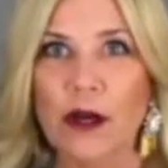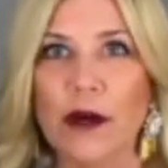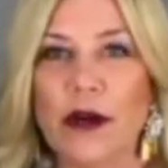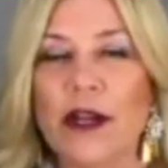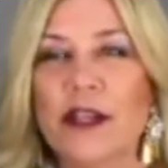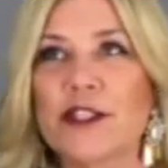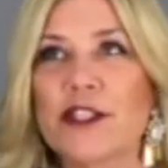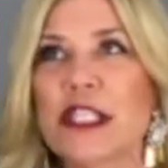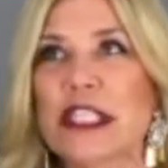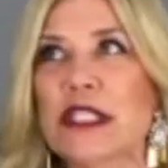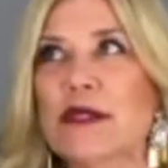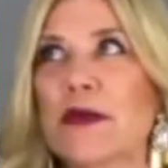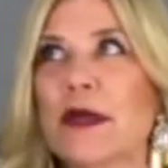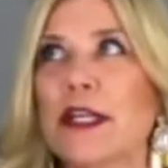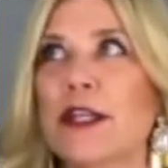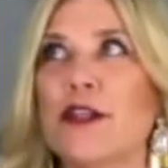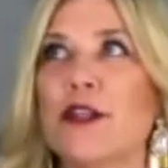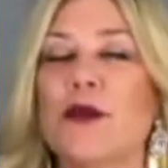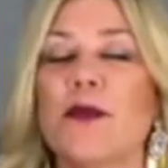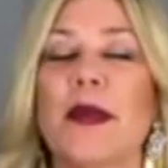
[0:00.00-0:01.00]
or I just want
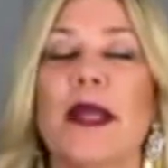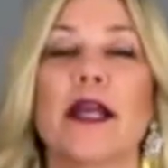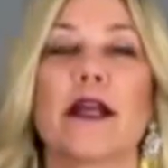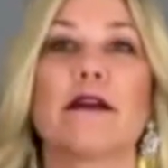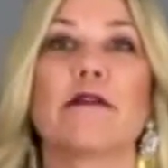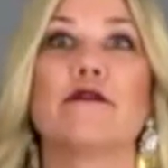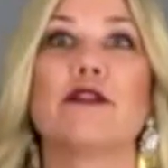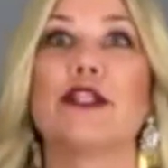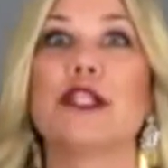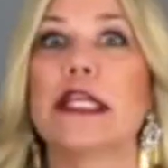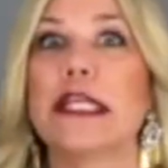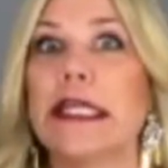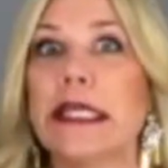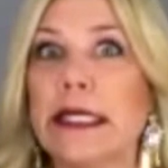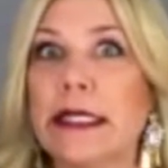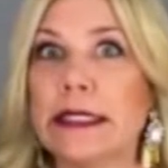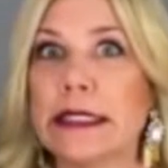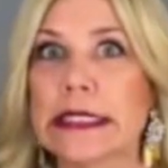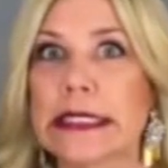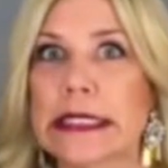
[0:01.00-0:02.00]
a new pair of
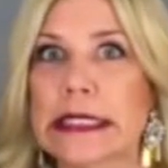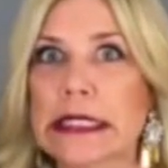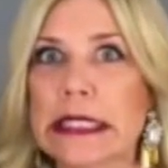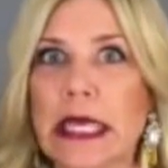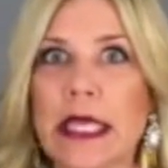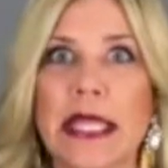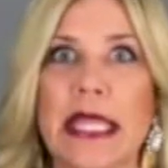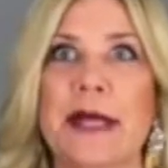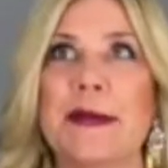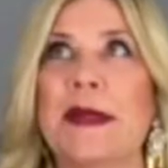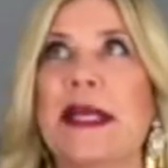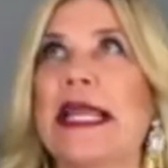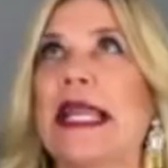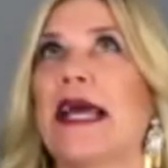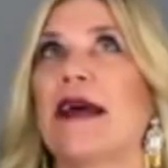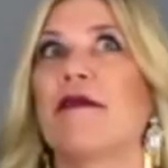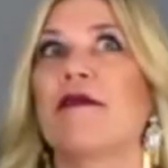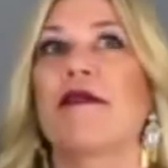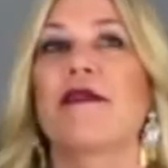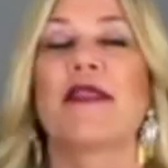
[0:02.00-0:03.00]
jeans, and they might
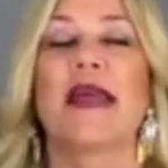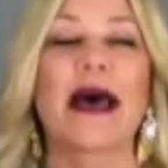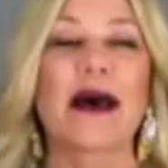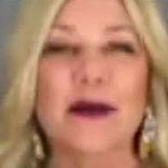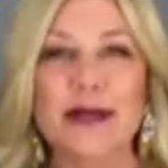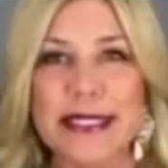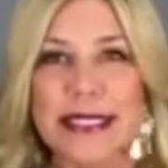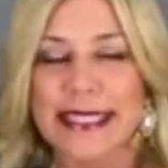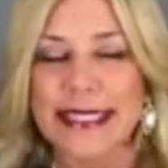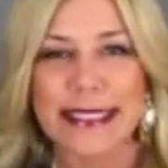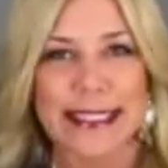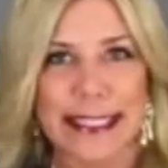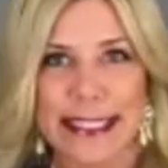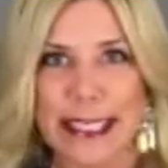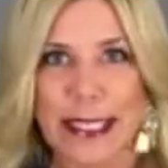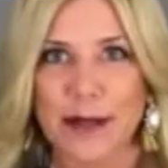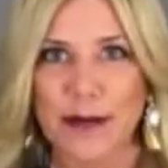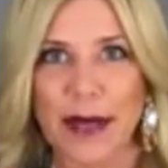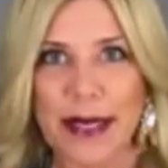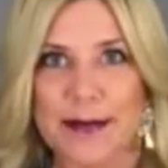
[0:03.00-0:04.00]
have thousands
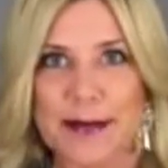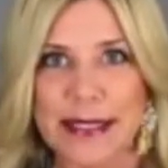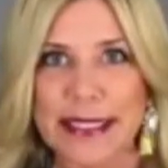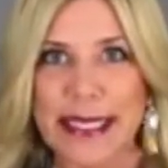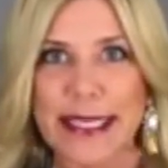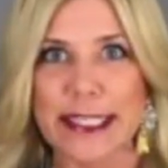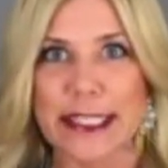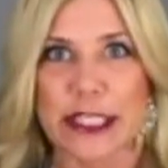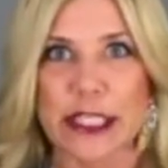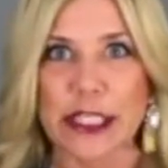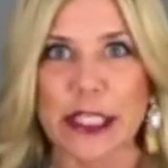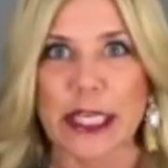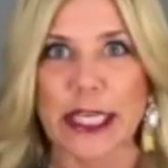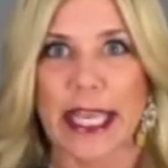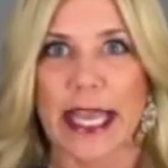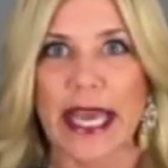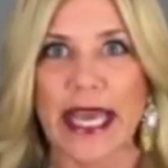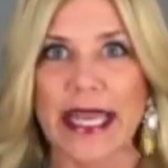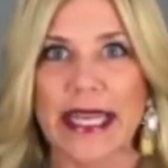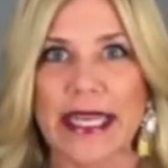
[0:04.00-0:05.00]
on a website to look
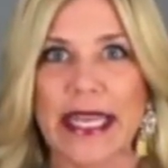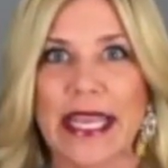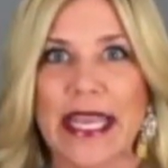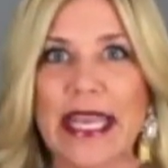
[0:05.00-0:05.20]
at.